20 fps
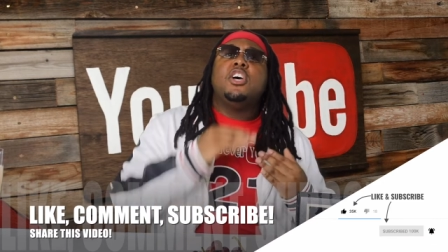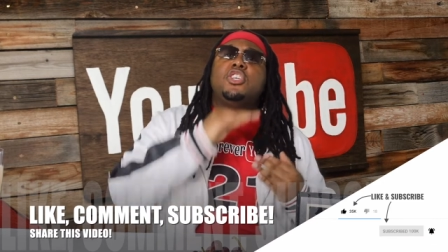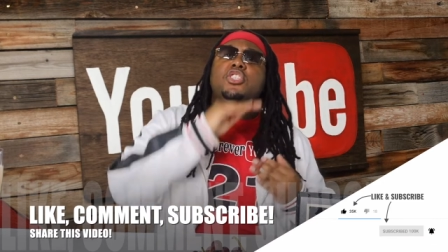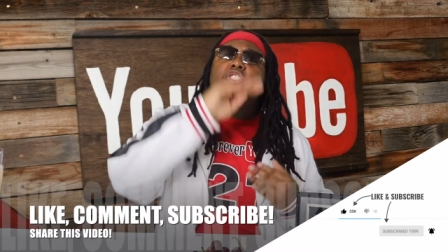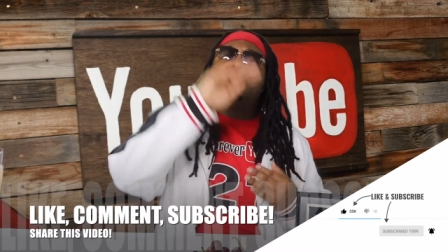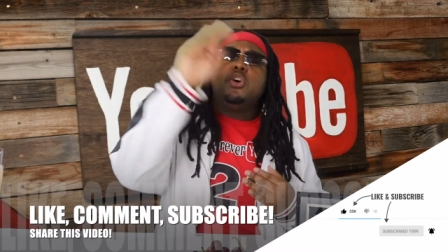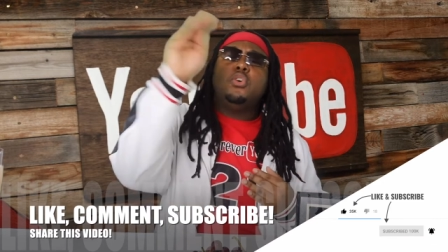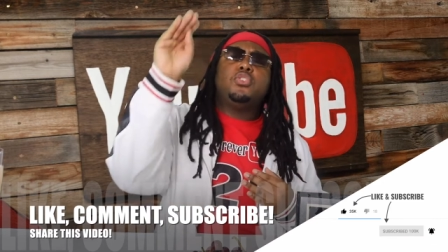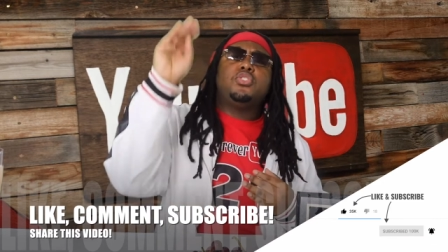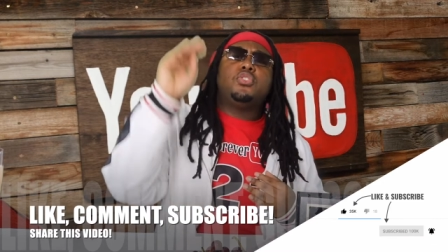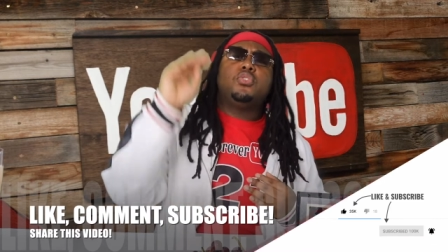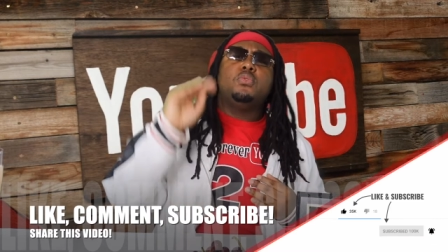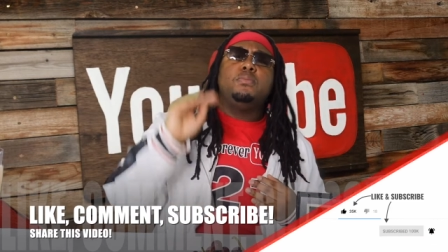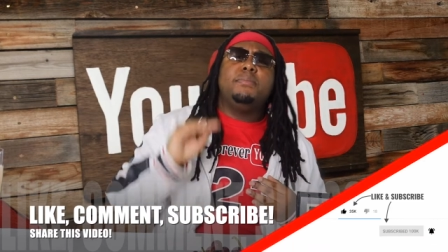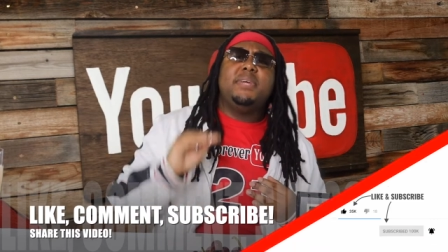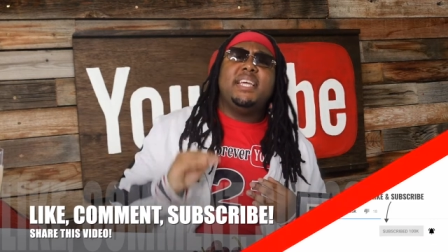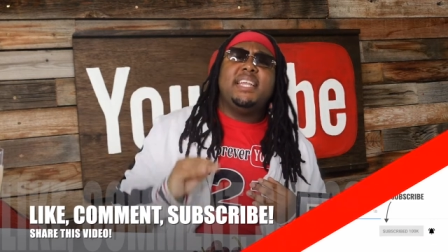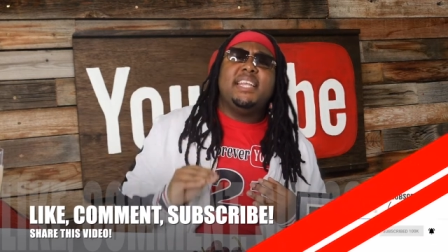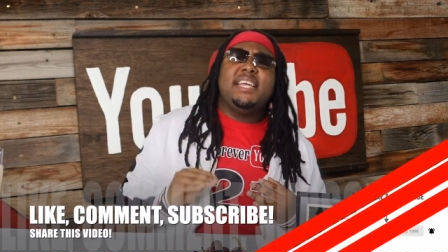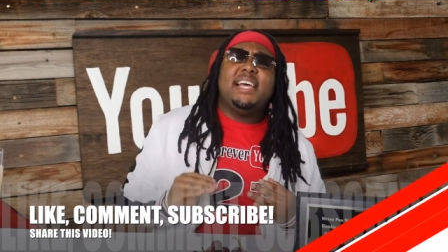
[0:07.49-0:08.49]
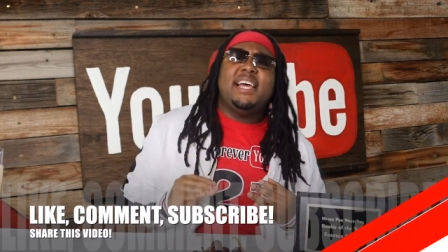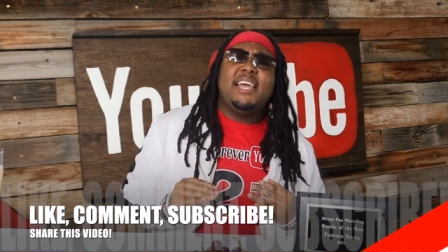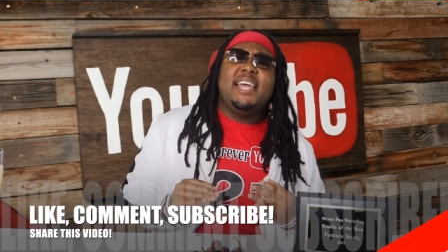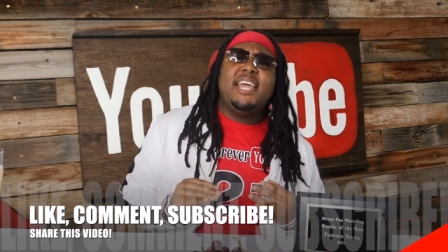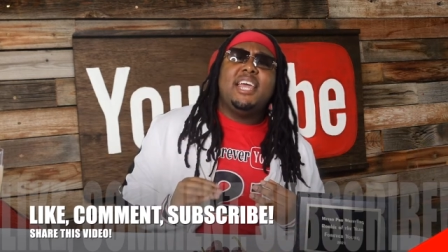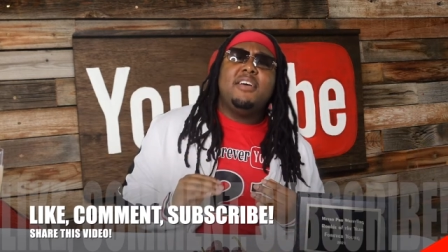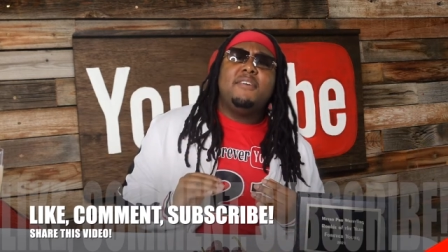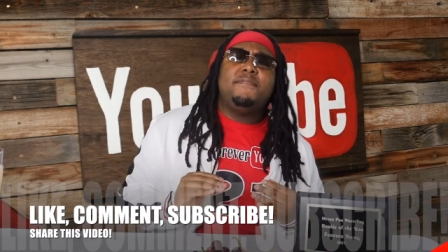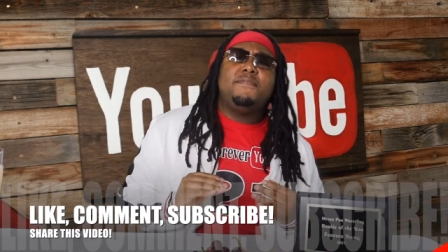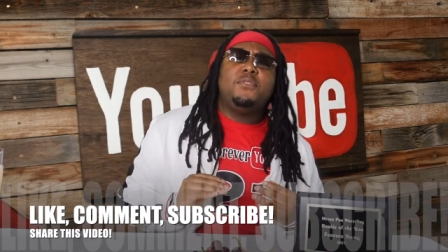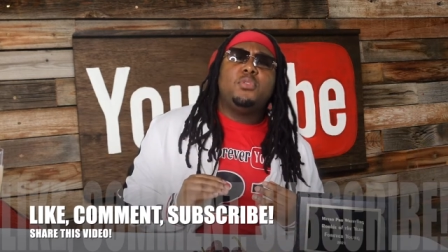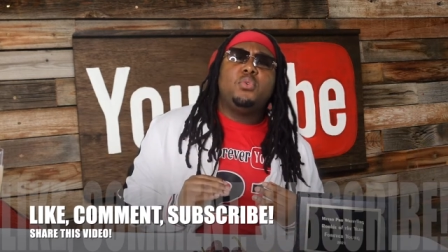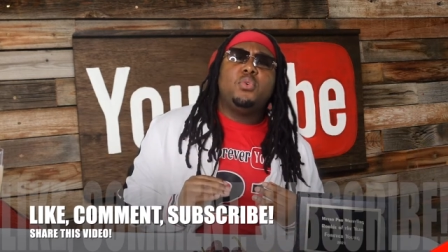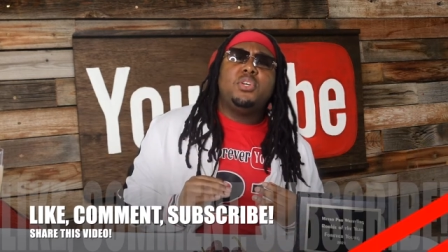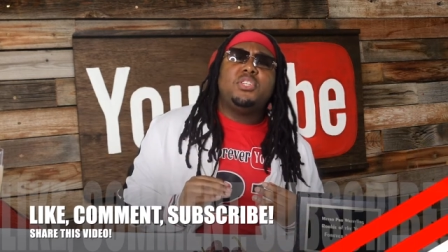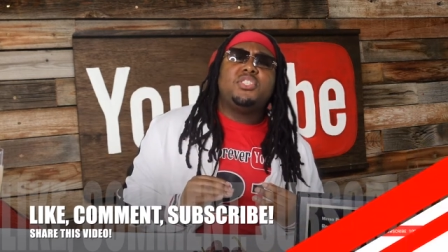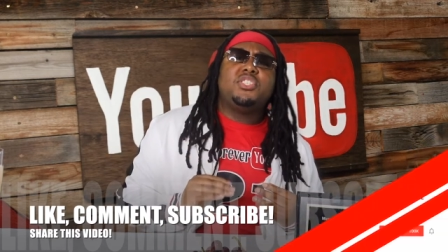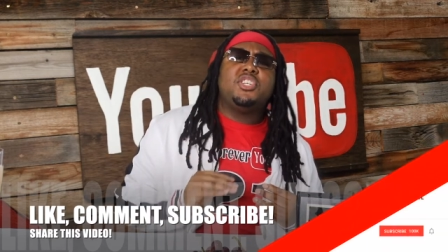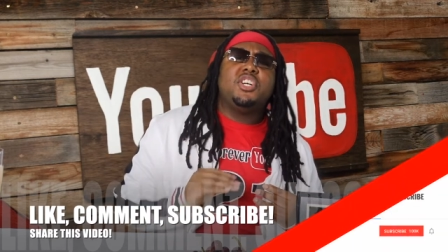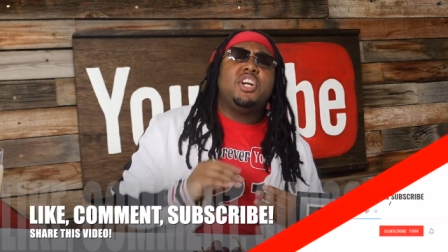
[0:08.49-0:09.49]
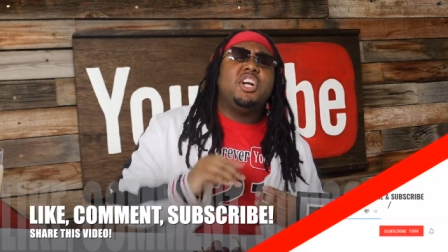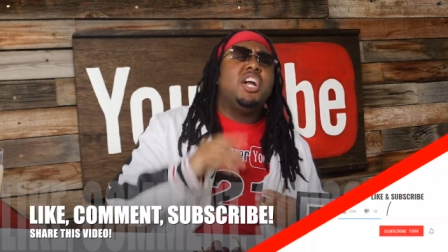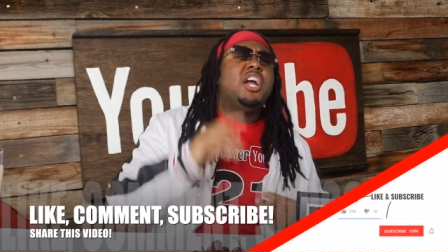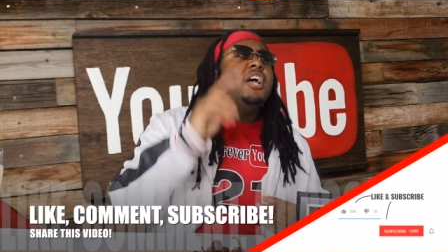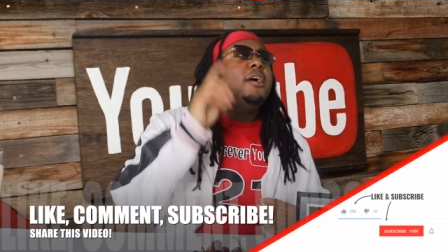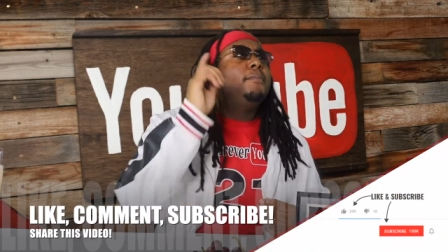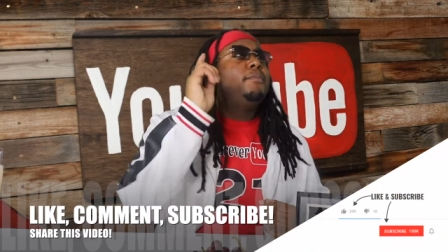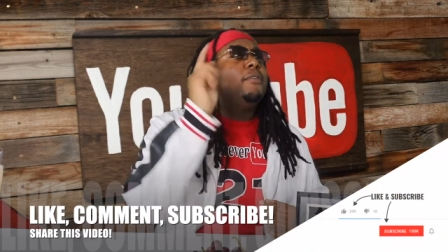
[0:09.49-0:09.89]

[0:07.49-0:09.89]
social media influencer,